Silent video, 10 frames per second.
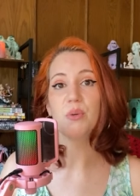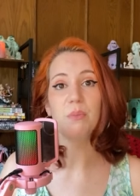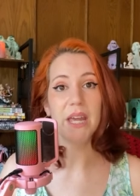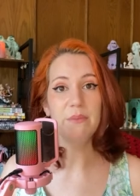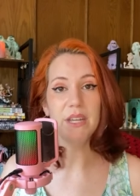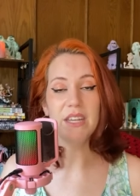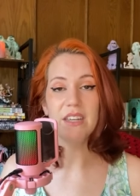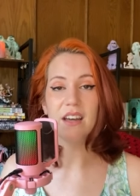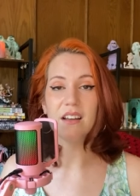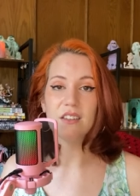maybe he
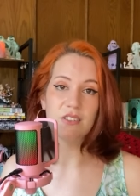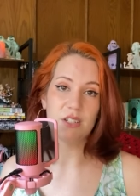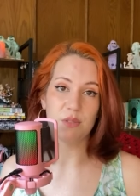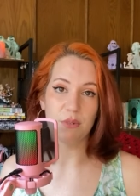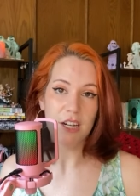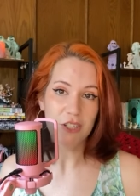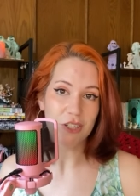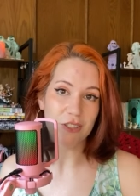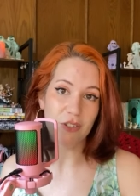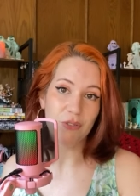got a little
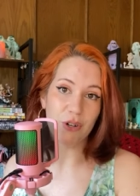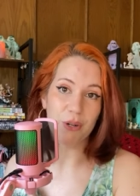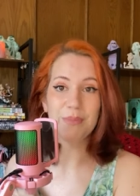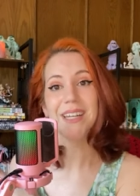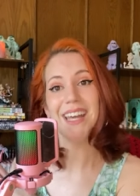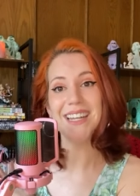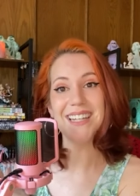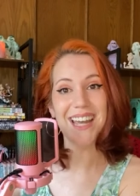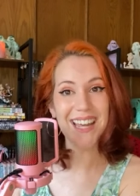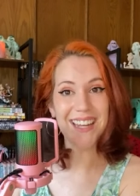inspiration from K
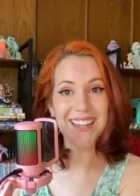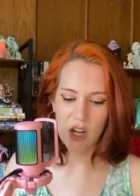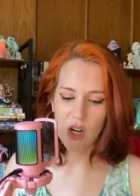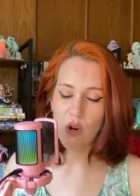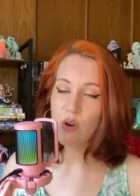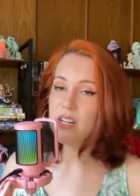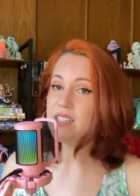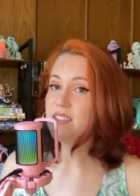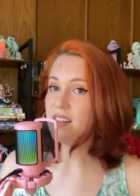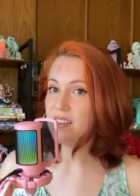D A. According
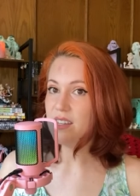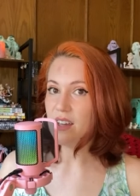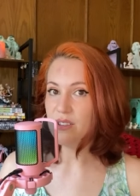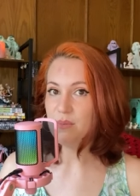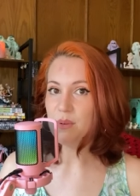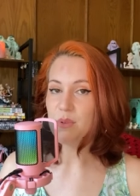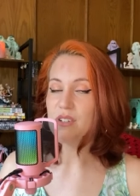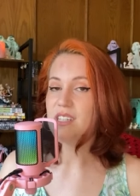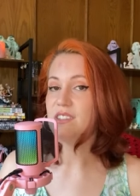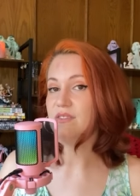to the other
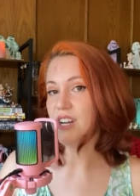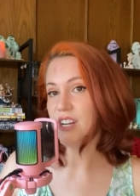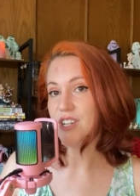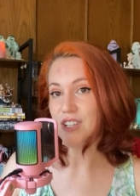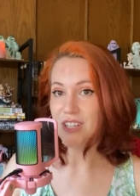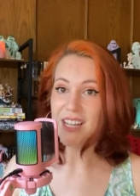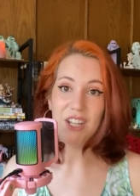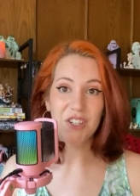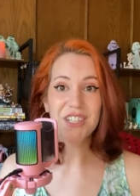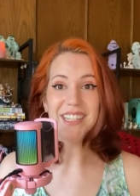members, he's very good at
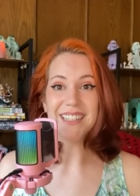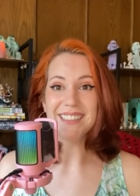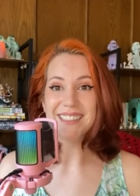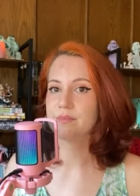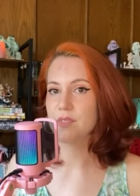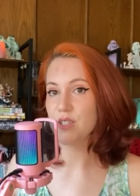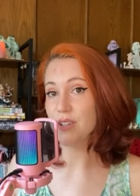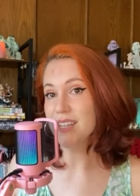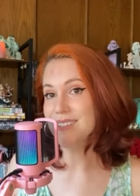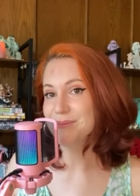cooking. So
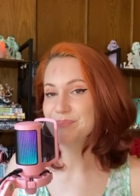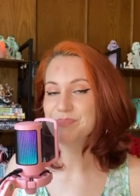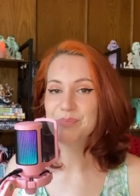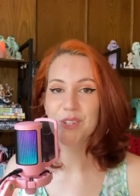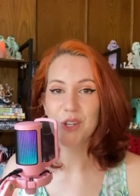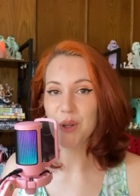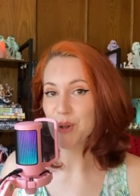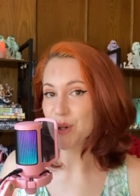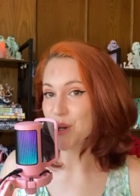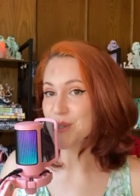again,
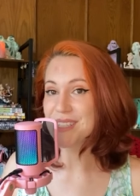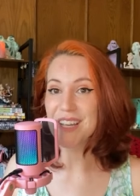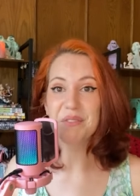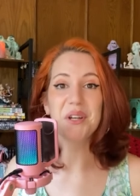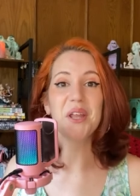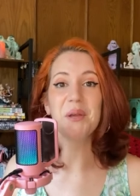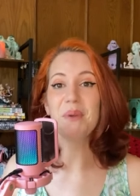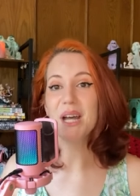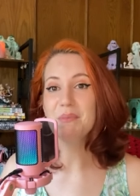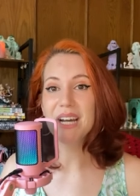Eunho is definitely
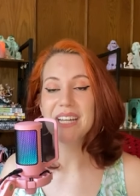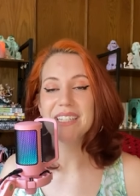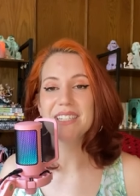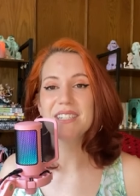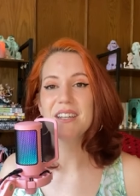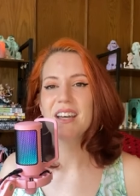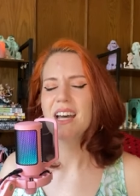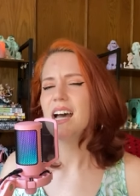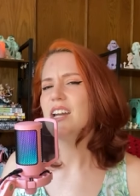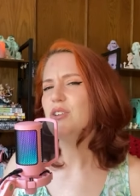my bias.
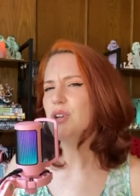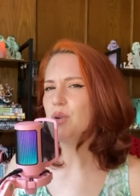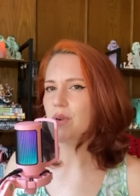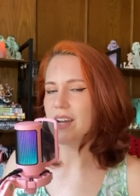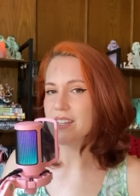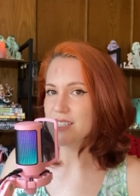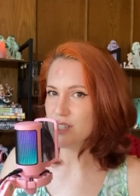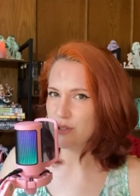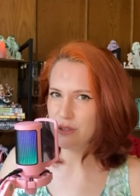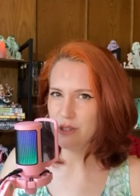I don't know why, because I
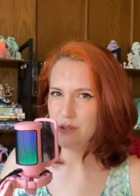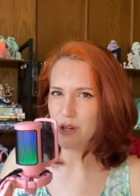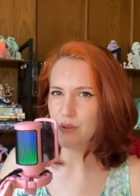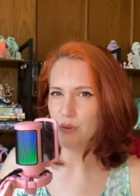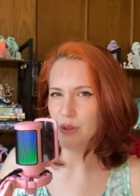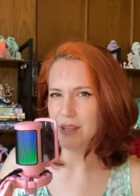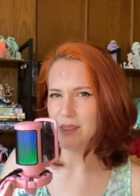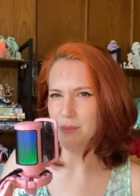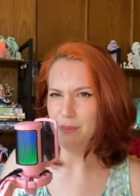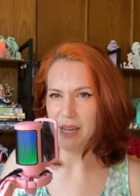usually don't go for like
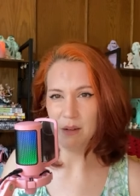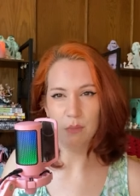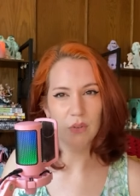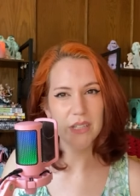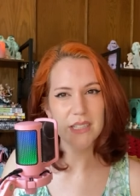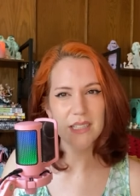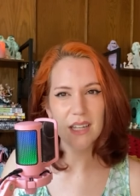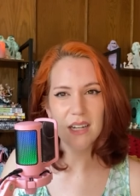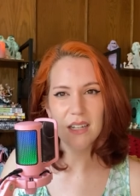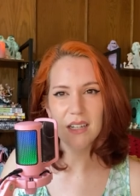the bad boy
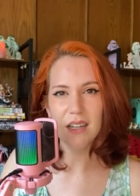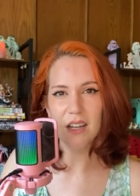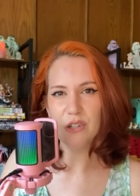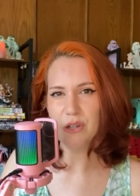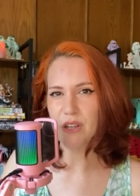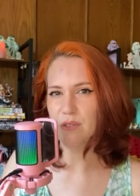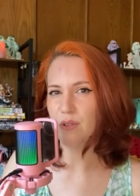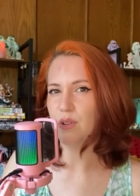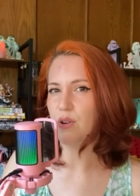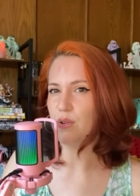aesthetic. I usually go
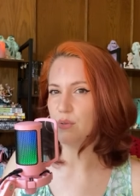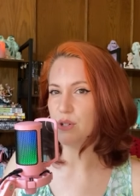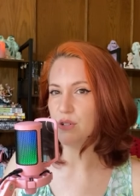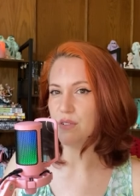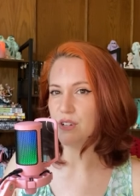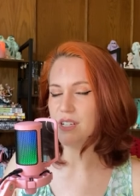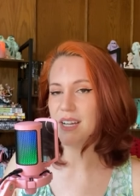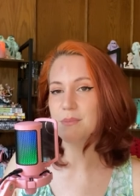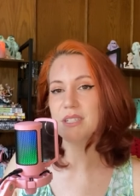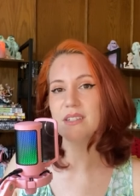for the golden retriever
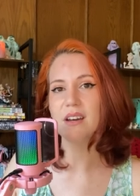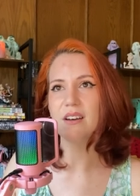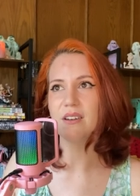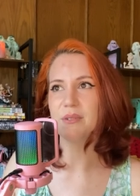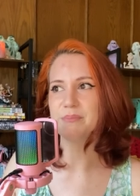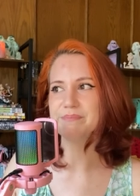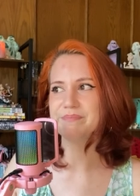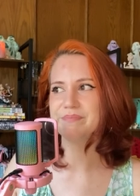types. Um,